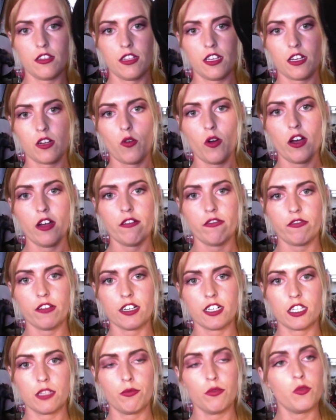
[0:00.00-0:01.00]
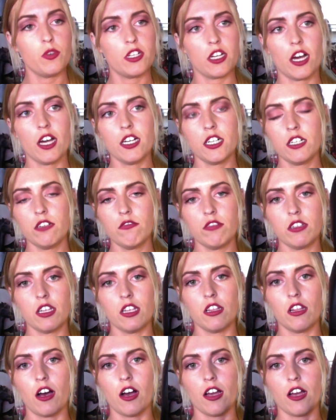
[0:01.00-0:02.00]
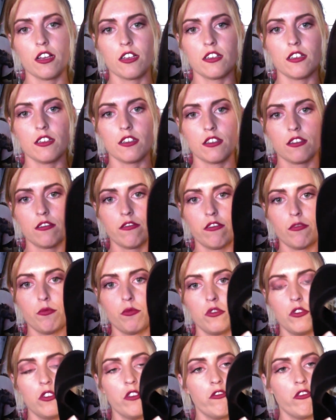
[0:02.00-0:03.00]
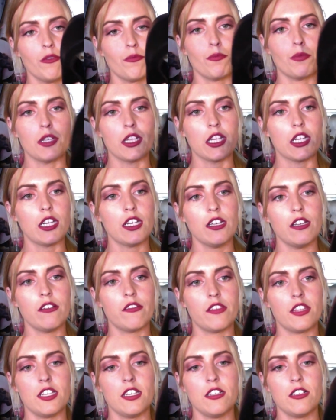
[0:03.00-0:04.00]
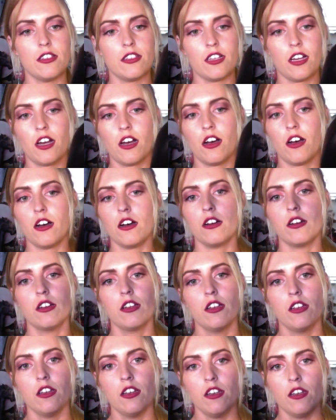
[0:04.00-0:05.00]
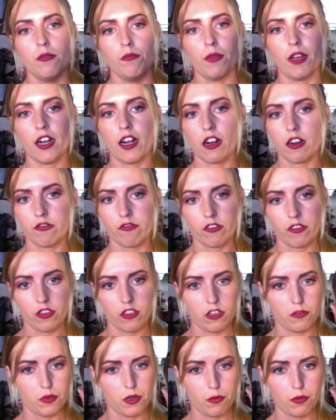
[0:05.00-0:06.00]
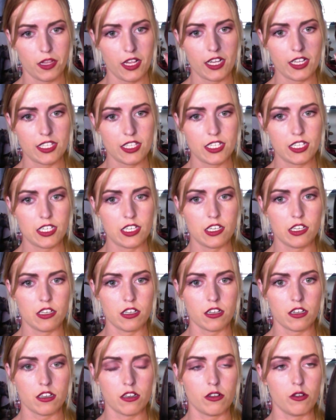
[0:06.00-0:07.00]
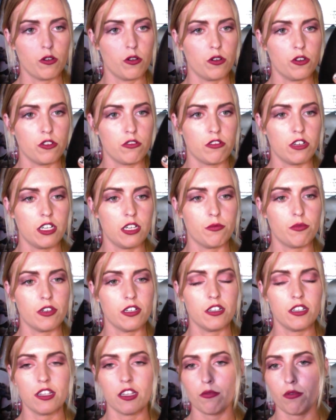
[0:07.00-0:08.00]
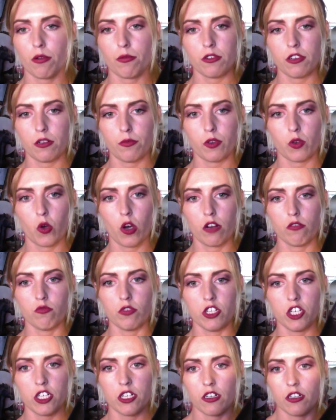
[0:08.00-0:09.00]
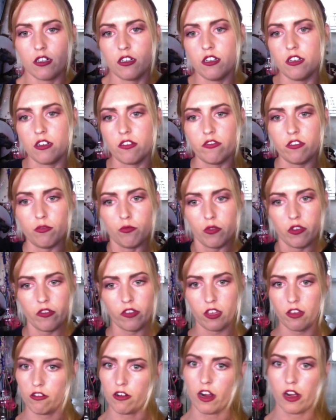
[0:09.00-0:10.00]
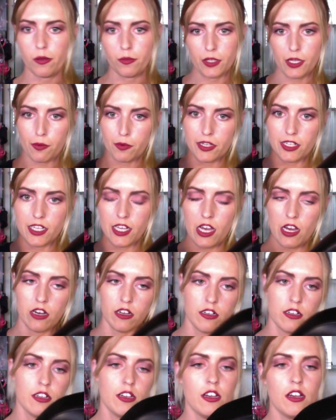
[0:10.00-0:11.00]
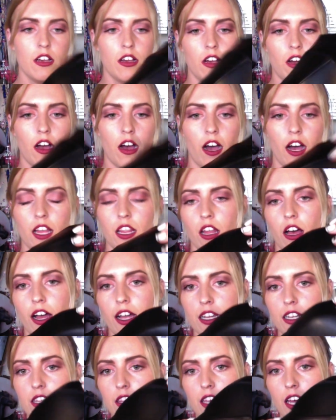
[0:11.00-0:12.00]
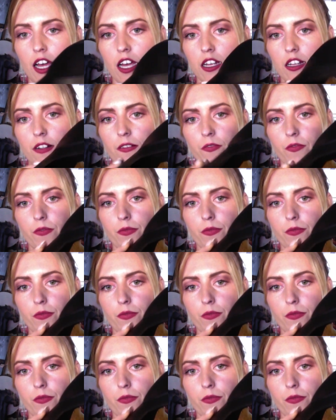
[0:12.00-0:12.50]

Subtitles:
They're quite flexible, which I actually really like because for maneuverability, if these are made out of a thermoplastic or 3D printed, they're probably going to be quite rigid, and you know, if you're moving your arms up and down, I like that